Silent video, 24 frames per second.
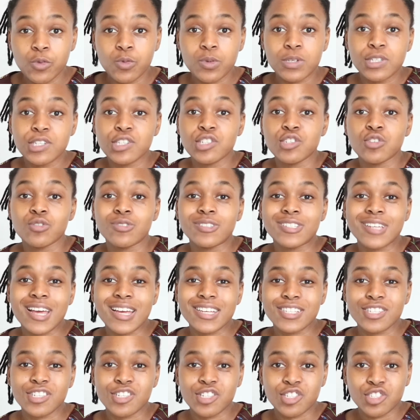which is your
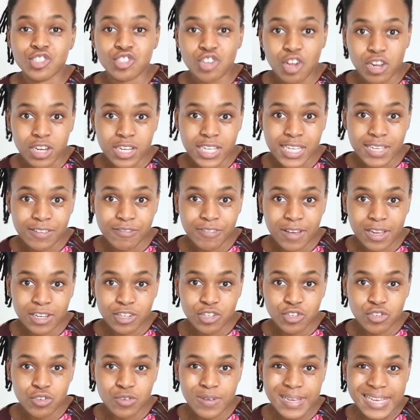diastolic
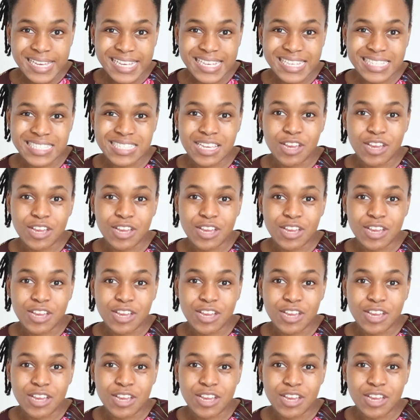value, is